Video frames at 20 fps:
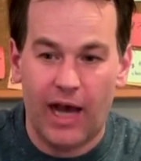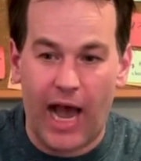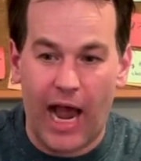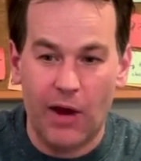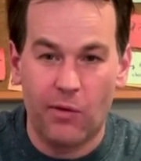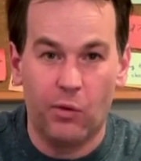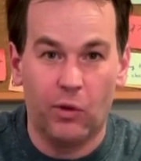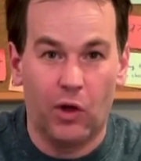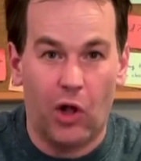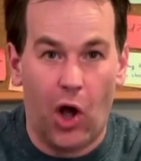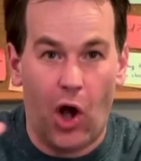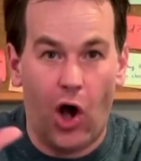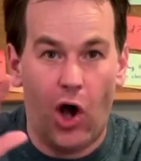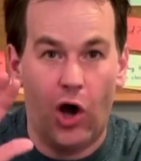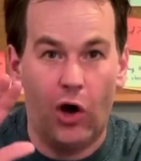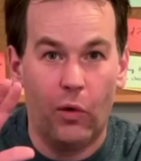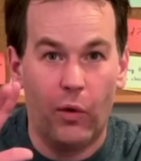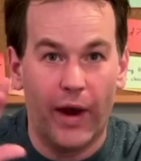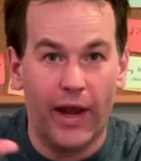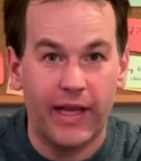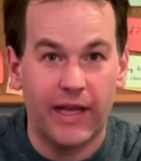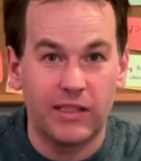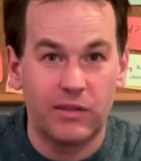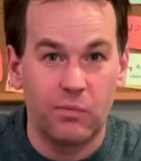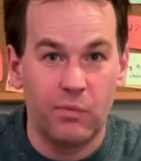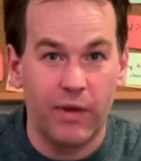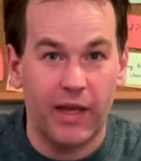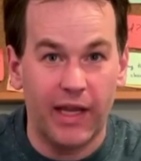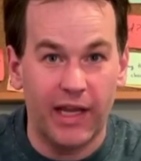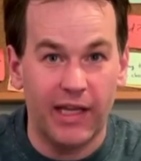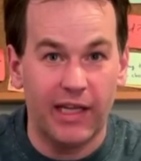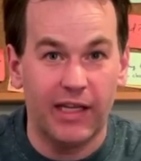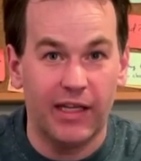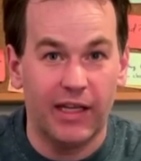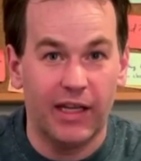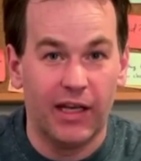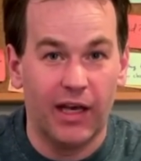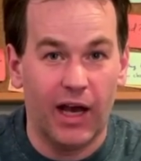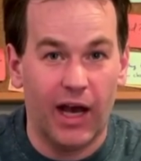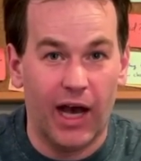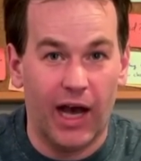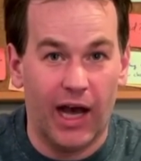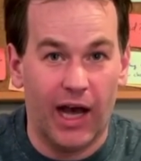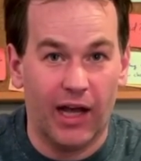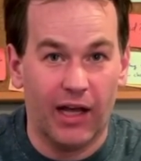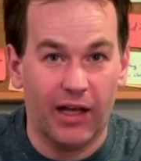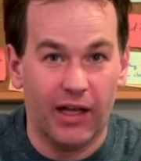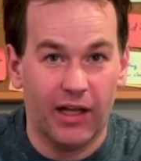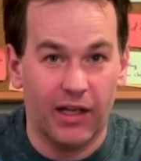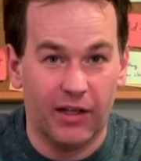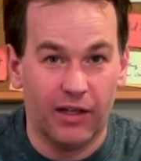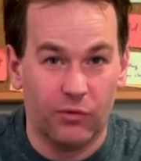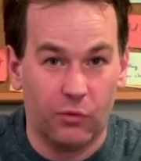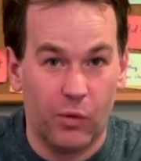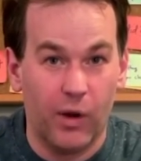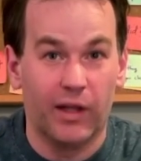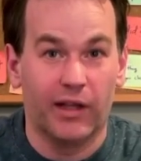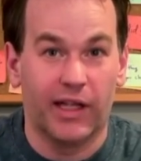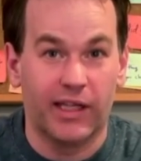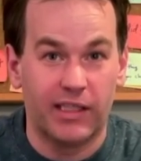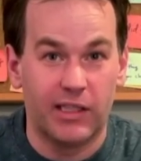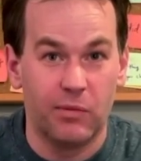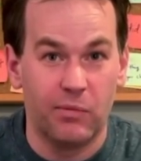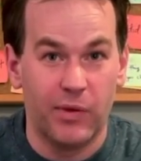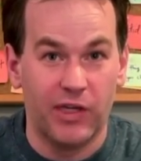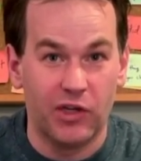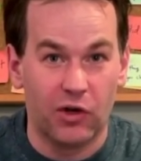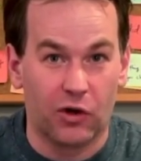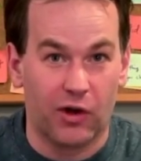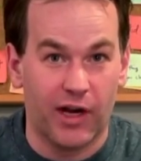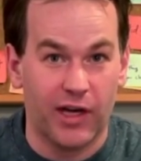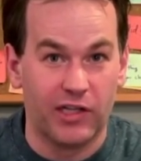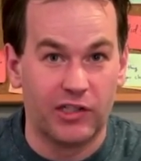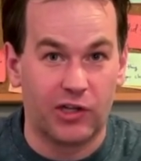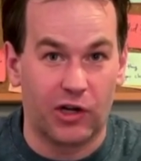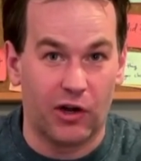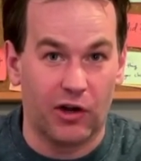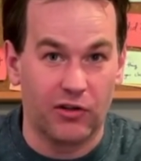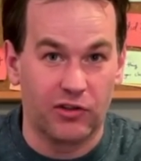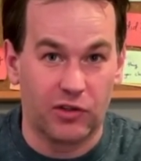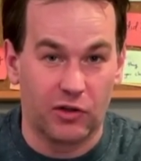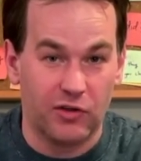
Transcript: I will always be uh, willing to be your intern.